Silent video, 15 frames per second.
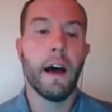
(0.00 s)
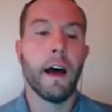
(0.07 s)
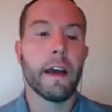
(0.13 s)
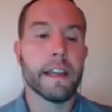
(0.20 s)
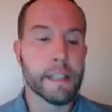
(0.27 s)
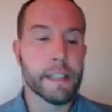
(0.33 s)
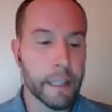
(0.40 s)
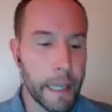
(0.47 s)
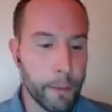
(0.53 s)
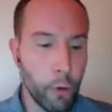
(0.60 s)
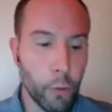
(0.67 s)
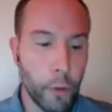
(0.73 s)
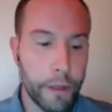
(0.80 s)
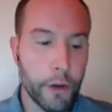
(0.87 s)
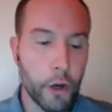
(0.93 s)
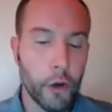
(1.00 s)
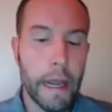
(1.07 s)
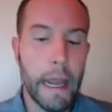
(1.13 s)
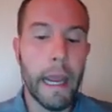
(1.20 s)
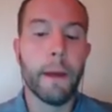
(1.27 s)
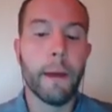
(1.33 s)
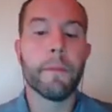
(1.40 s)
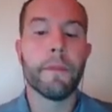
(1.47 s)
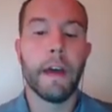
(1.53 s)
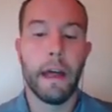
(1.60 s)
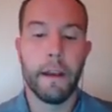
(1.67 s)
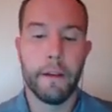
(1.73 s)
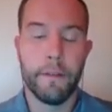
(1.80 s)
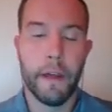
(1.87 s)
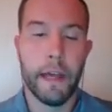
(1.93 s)
uh, is labeled with their name,
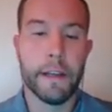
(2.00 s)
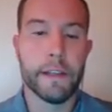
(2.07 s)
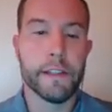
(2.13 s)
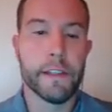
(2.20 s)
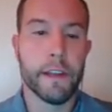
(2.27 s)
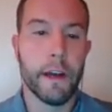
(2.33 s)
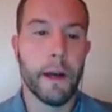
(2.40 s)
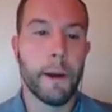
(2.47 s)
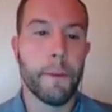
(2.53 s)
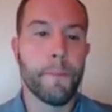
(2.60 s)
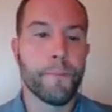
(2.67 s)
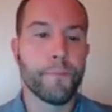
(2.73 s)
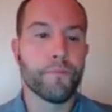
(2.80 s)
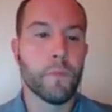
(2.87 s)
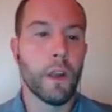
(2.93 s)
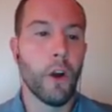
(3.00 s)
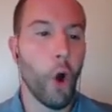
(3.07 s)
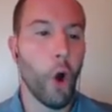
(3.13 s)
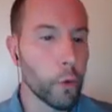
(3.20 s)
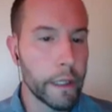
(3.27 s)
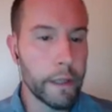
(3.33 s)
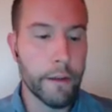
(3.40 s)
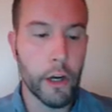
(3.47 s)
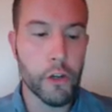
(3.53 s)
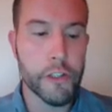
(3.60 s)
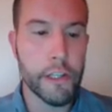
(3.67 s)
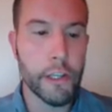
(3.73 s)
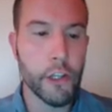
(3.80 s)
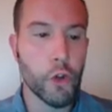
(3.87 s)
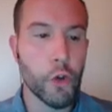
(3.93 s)
that, that is uh, only
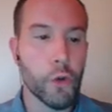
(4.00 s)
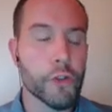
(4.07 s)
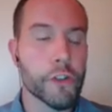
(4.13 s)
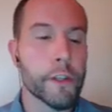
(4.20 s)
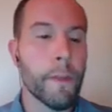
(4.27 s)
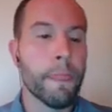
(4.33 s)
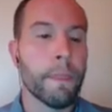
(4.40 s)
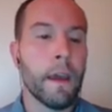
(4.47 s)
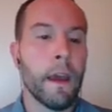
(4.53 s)
theirs to use.